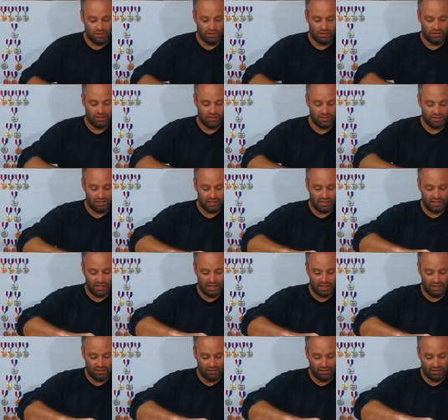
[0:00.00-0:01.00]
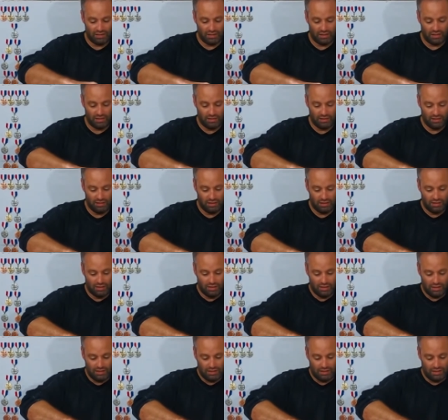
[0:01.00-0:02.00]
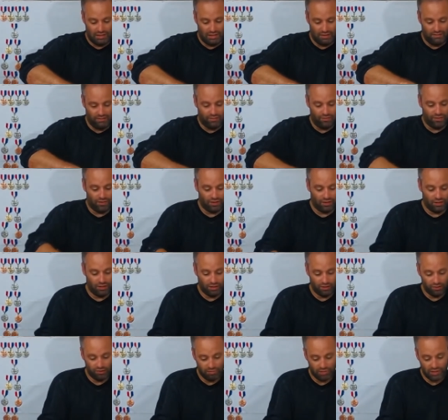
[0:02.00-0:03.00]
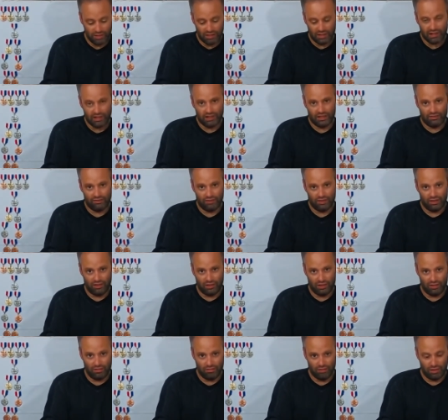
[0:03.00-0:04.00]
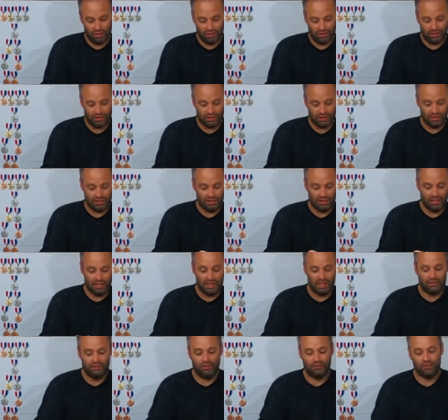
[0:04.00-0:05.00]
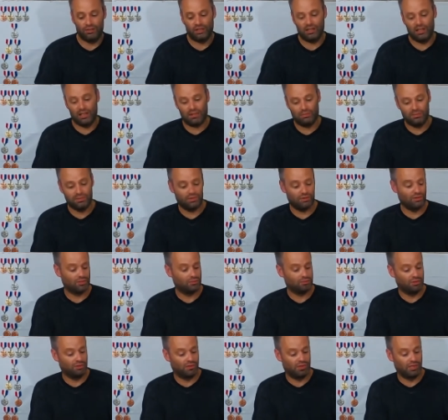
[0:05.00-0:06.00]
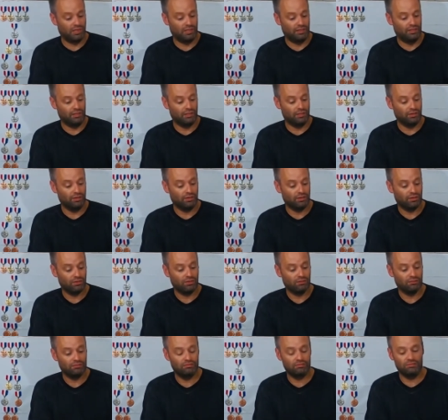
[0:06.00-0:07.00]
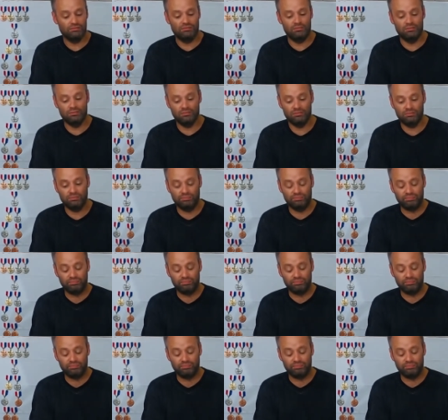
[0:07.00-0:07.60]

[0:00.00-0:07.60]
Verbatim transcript: this is the guide rod. And for the life of me, I cannot figure out why SIG did not do a captured spring on this.